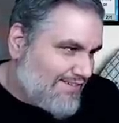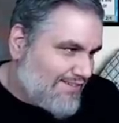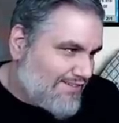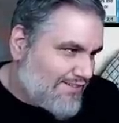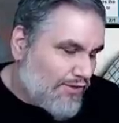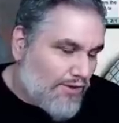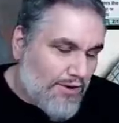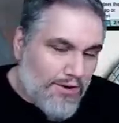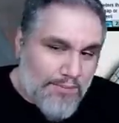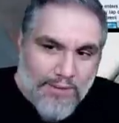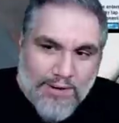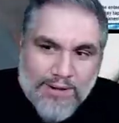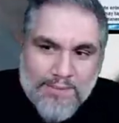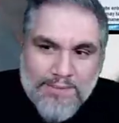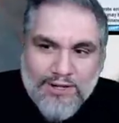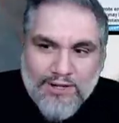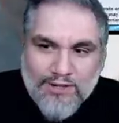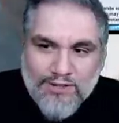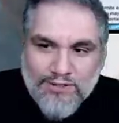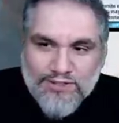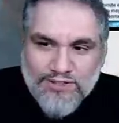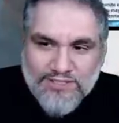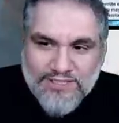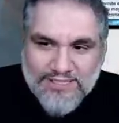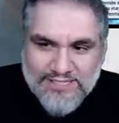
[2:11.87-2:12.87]
So it'd probably be
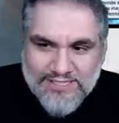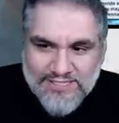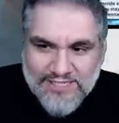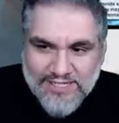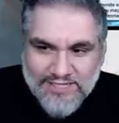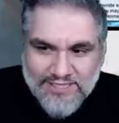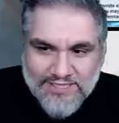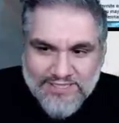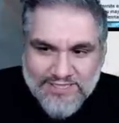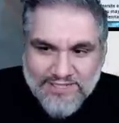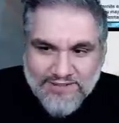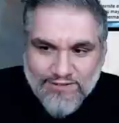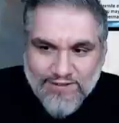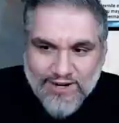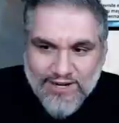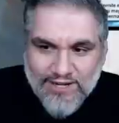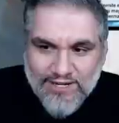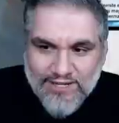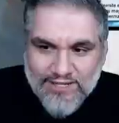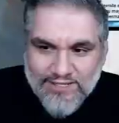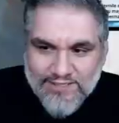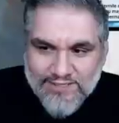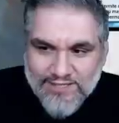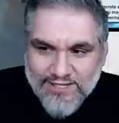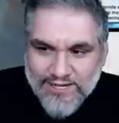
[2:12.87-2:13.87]
closer to 60,
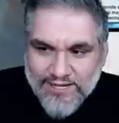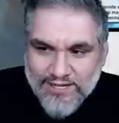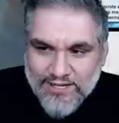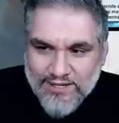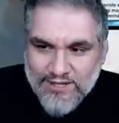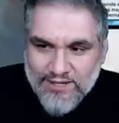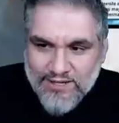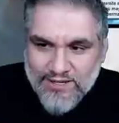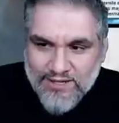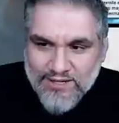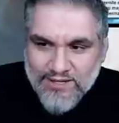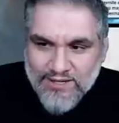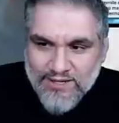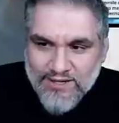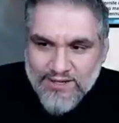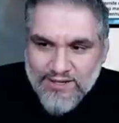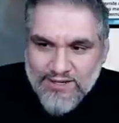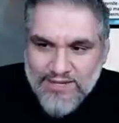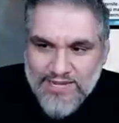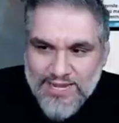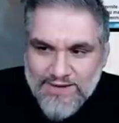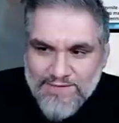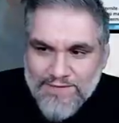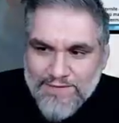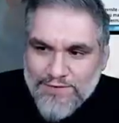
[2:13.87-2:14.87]
right? Because like,
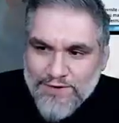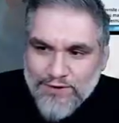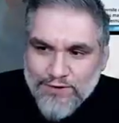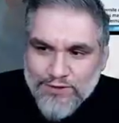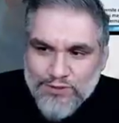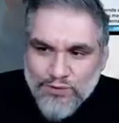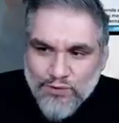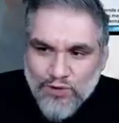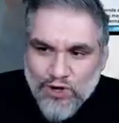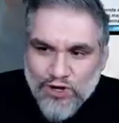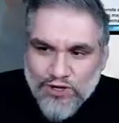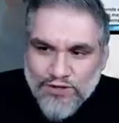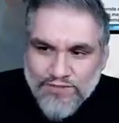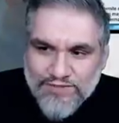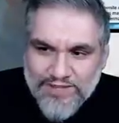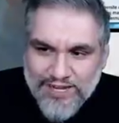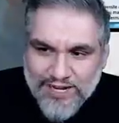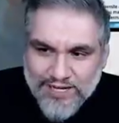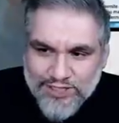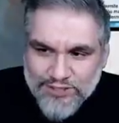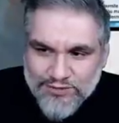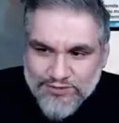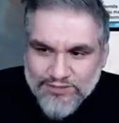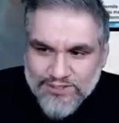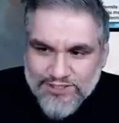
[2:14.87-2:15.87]
even if you don't do all of the
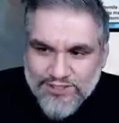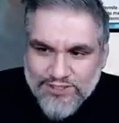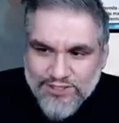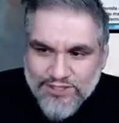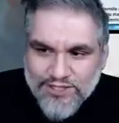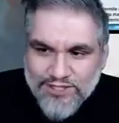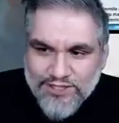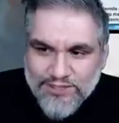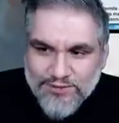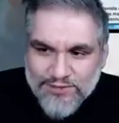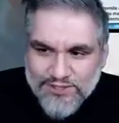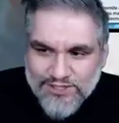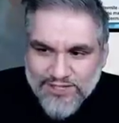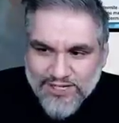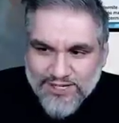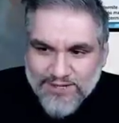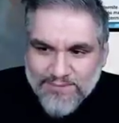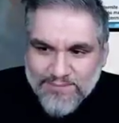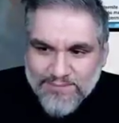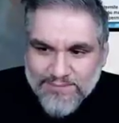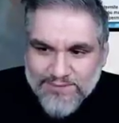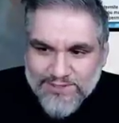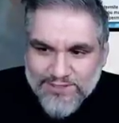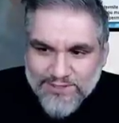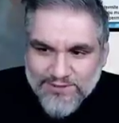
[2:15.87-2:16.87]
extras, you're gonna do
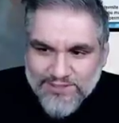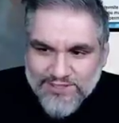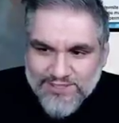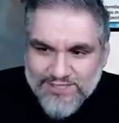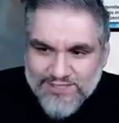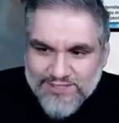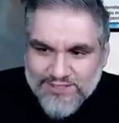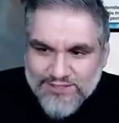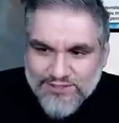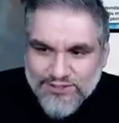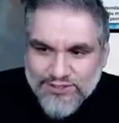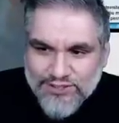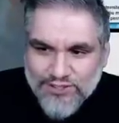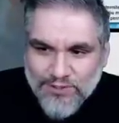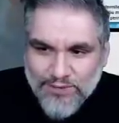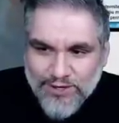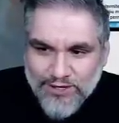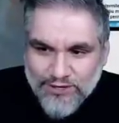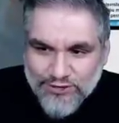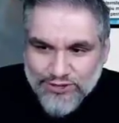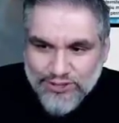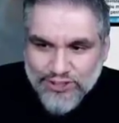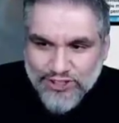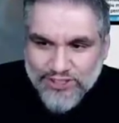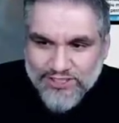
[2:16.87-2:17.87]
some. So this right. is there's no way
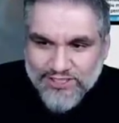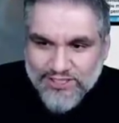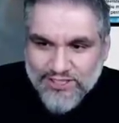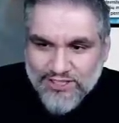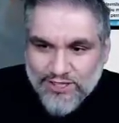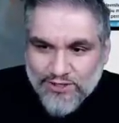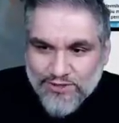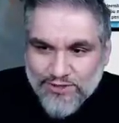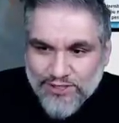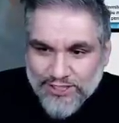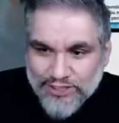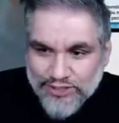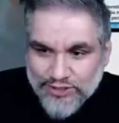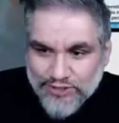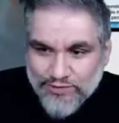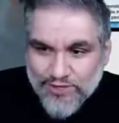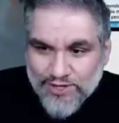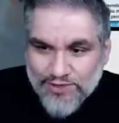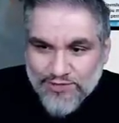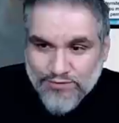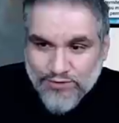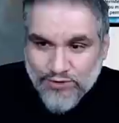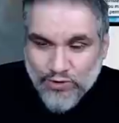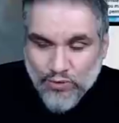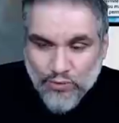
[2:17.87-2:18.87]
you're just gonna go like
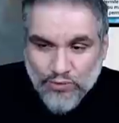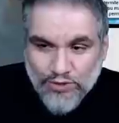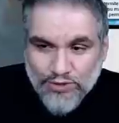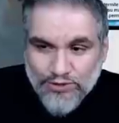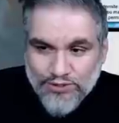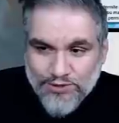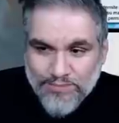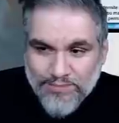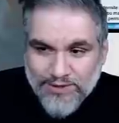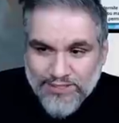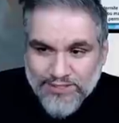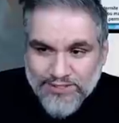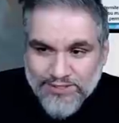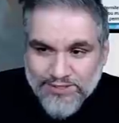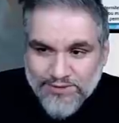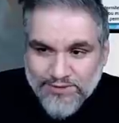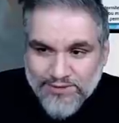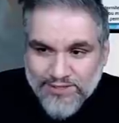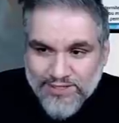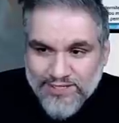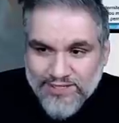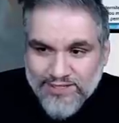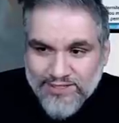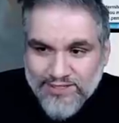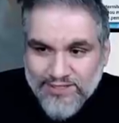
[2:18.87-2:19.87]
straight through only do the main
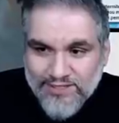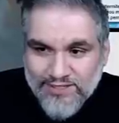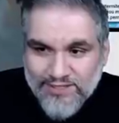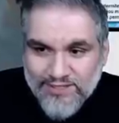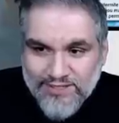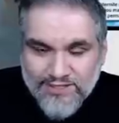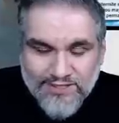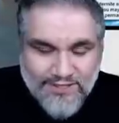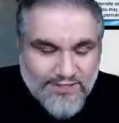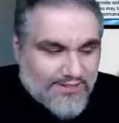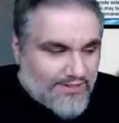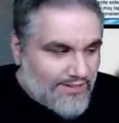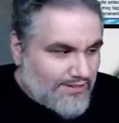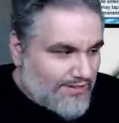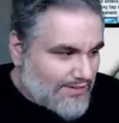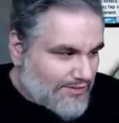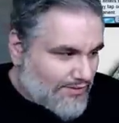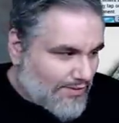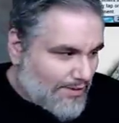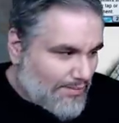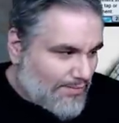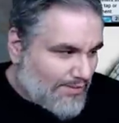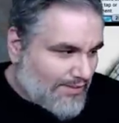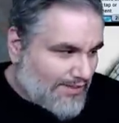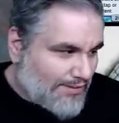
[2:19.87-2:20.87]
story.
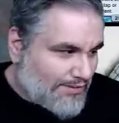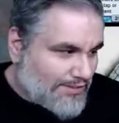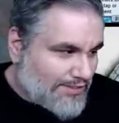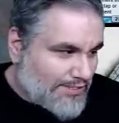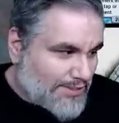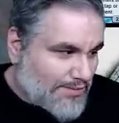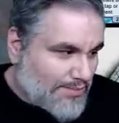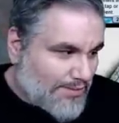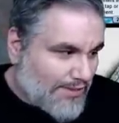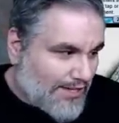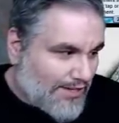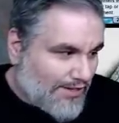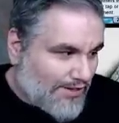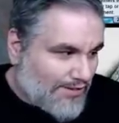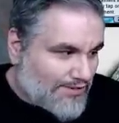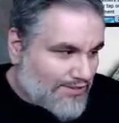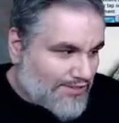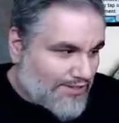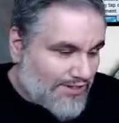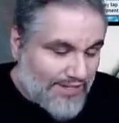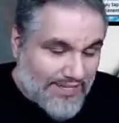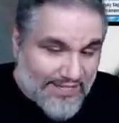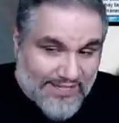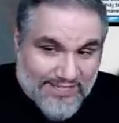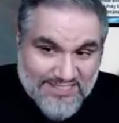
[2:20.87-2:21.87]
So I'd, I would say it's probably
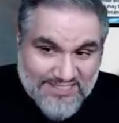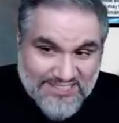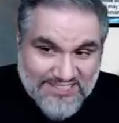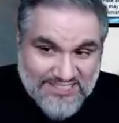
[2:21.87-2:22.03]
closer to like